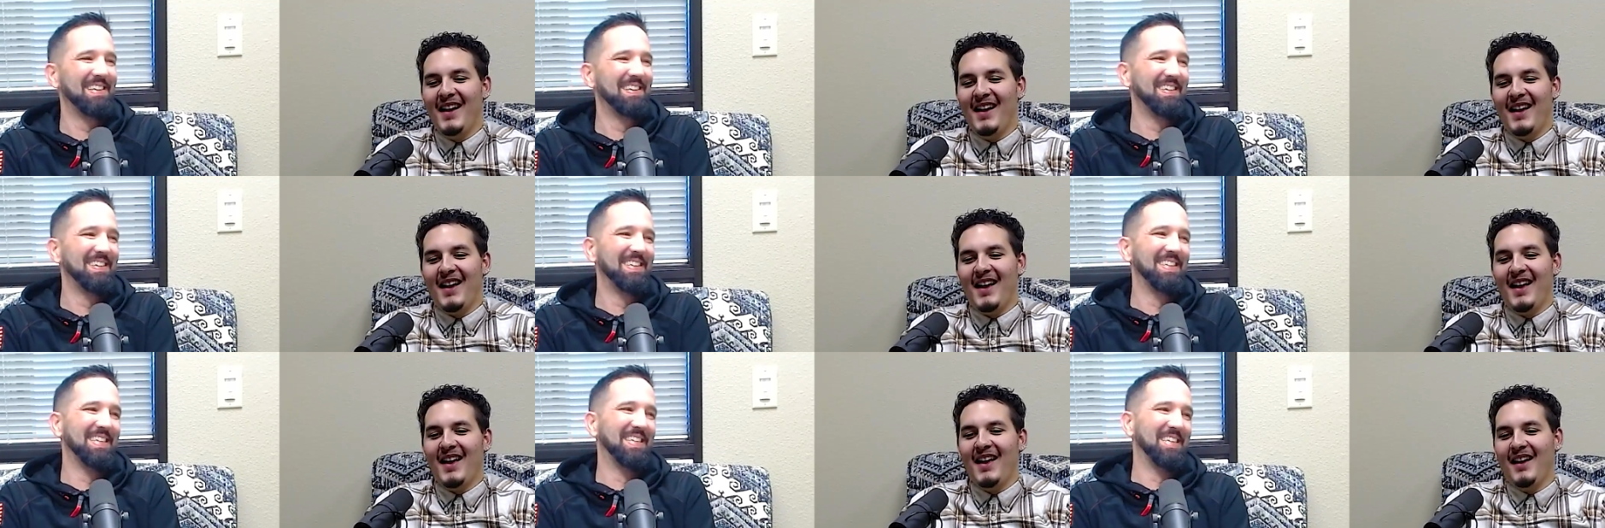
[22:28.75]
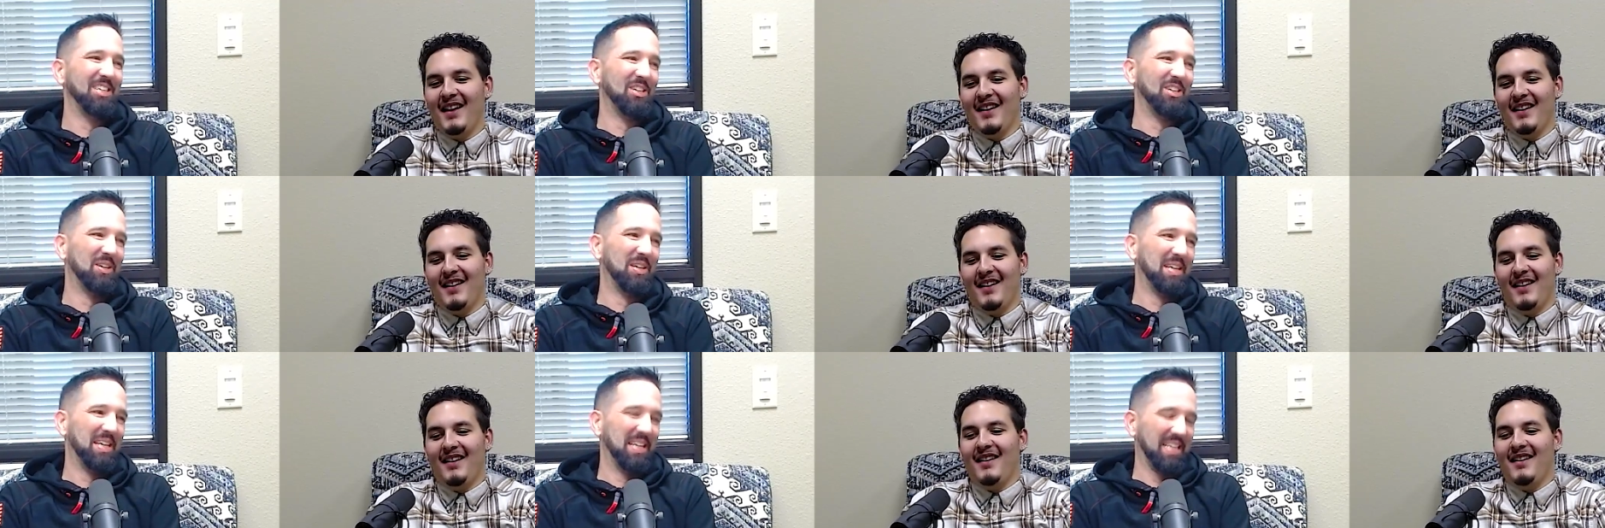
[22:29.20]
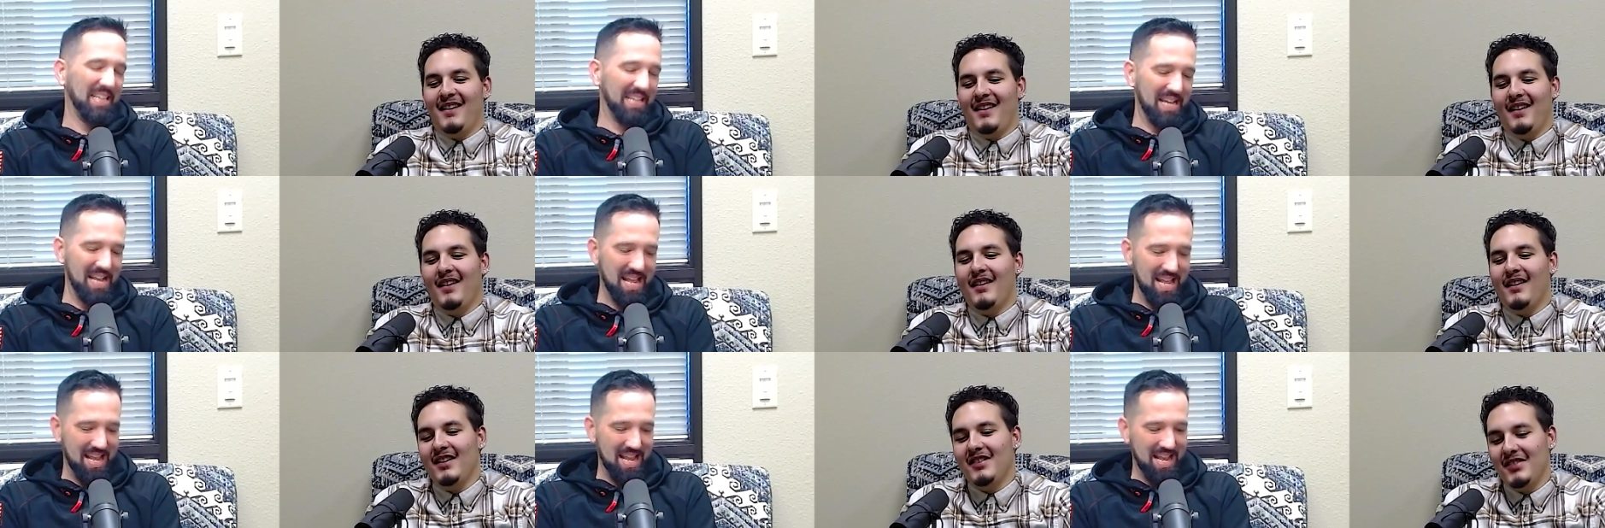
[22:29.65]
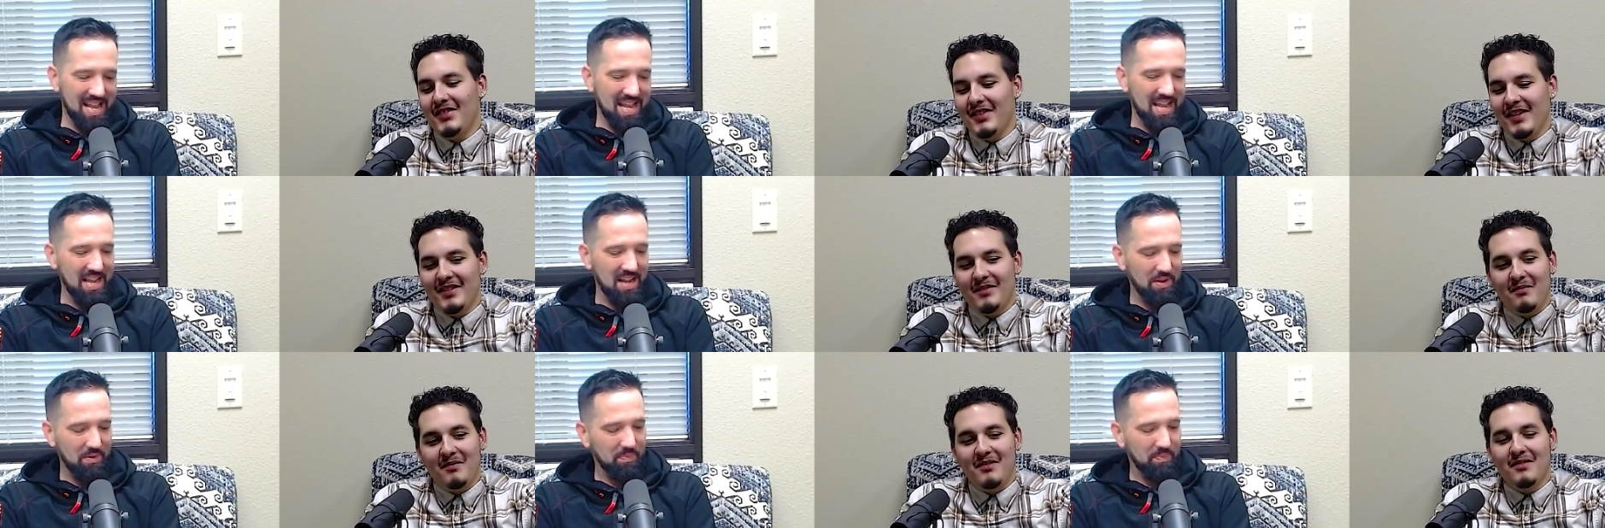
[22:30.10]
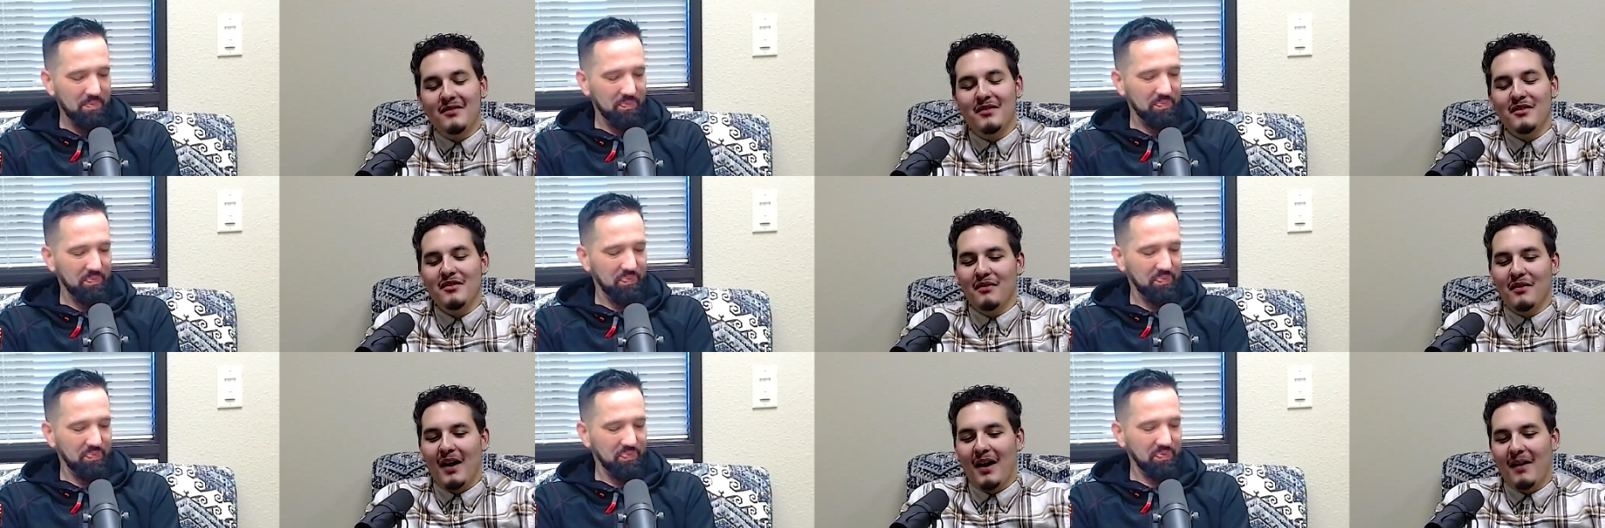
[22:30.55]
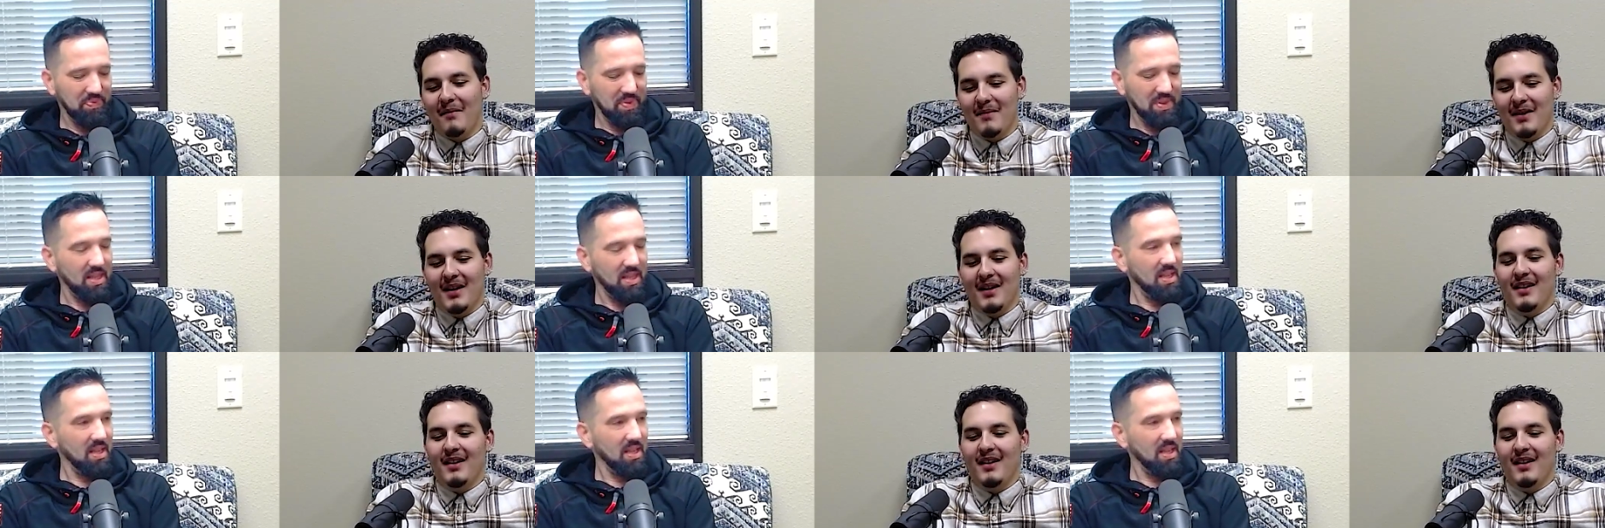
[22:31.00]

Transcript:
Speaker 1: And it's it's true. I mean,